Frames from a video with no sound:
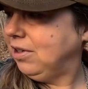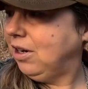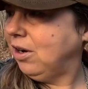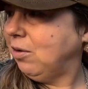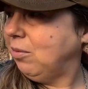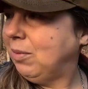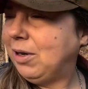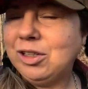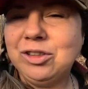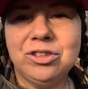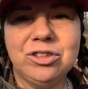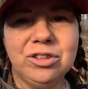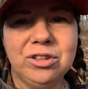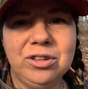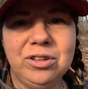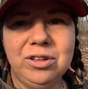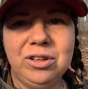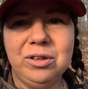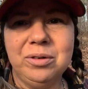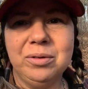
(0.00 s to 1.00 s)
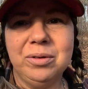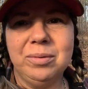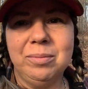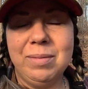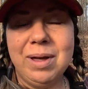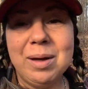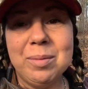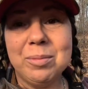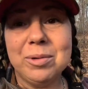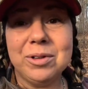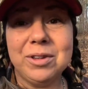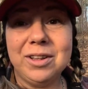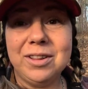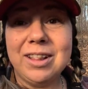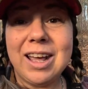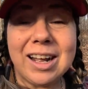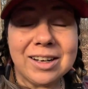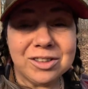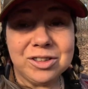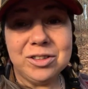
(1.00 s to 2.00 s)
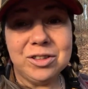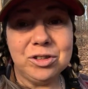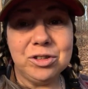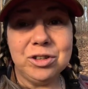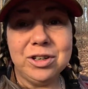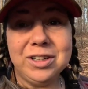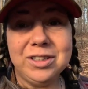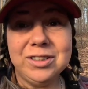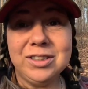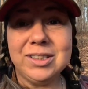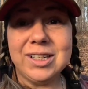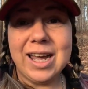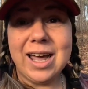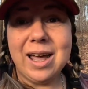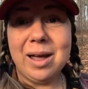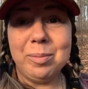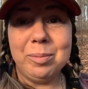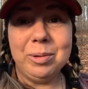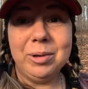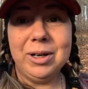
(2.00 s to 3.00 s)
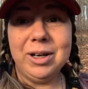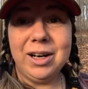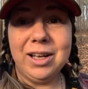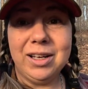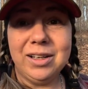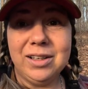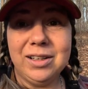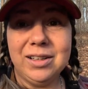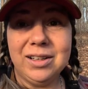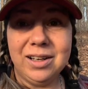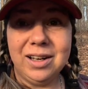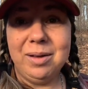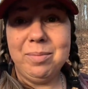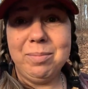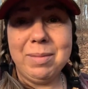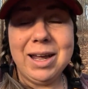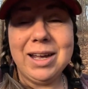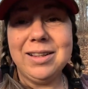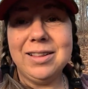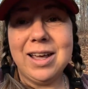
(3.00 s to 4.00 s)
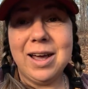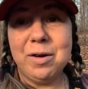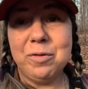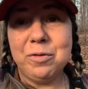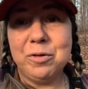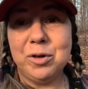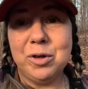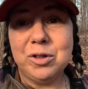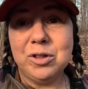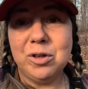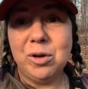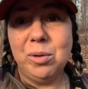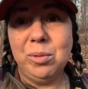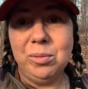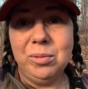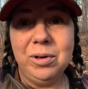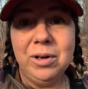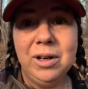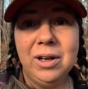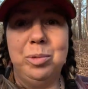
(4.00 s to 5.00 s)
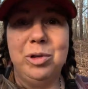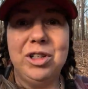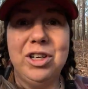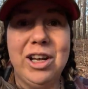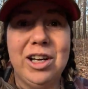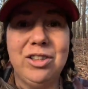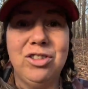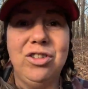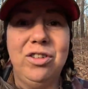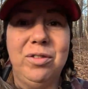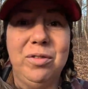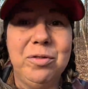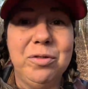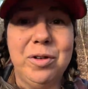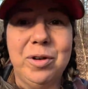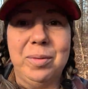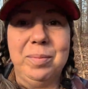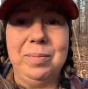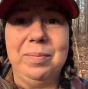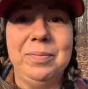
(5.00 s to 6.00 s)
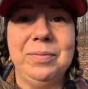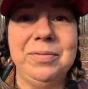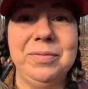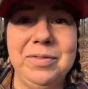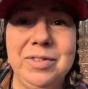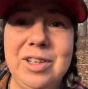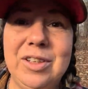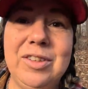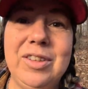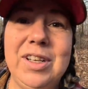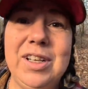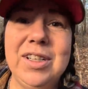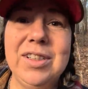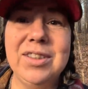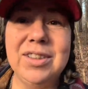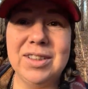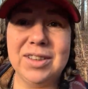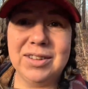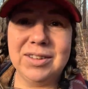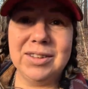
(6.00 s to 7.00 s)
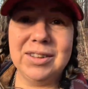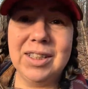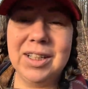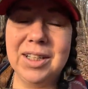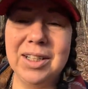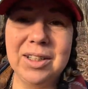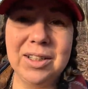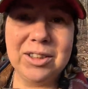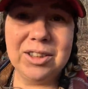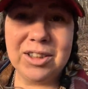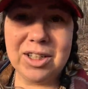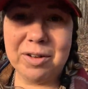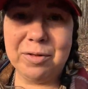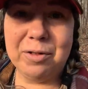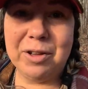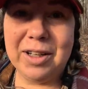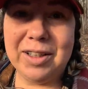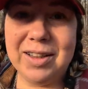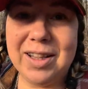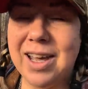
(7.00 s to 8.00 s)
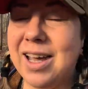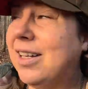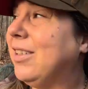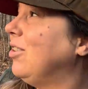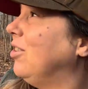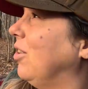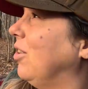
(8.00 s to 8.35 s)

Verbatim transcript: You know, make sure that you remember that that's the tree sap, and it it made that for its own protection from disease and stuff like that.